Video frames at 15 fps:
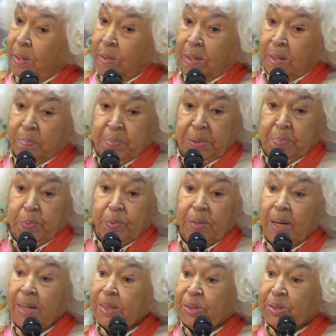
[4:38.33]
People
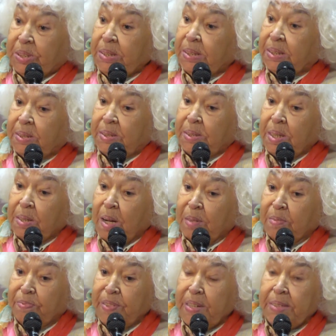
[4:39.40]
are sick. There are
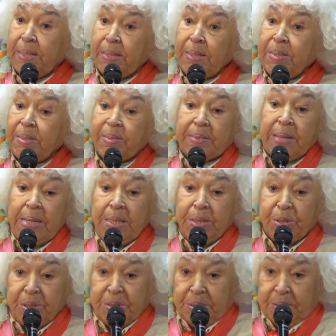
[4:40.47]
very
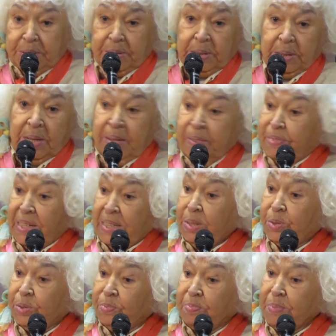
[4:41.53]
intelligent
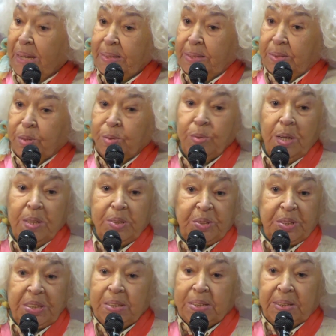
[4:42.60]
friends of mine who are
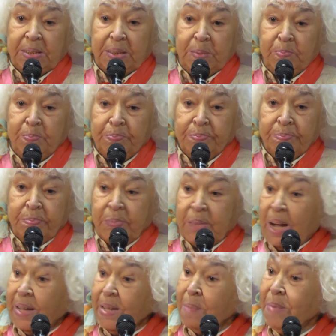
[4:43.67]
sick.
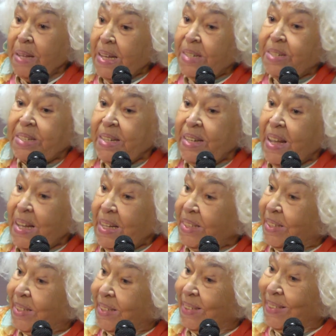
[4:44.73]
I am
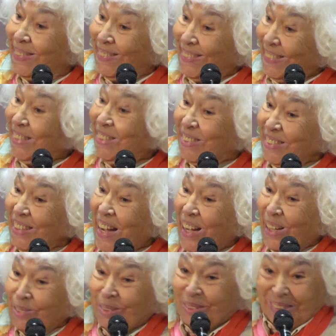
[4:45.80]
88 years
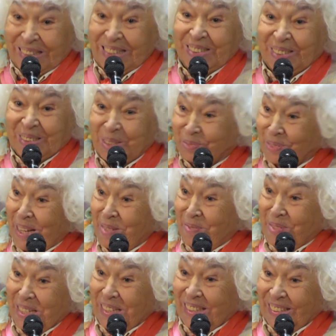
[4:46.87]
now, still
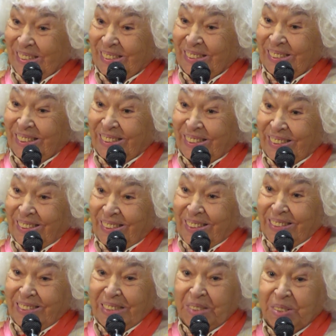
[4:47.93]
surviving.
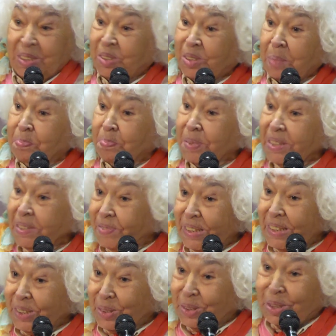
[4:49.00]
This is a
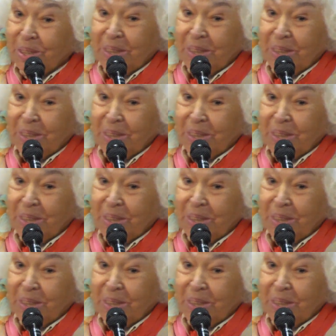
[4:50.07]
privilege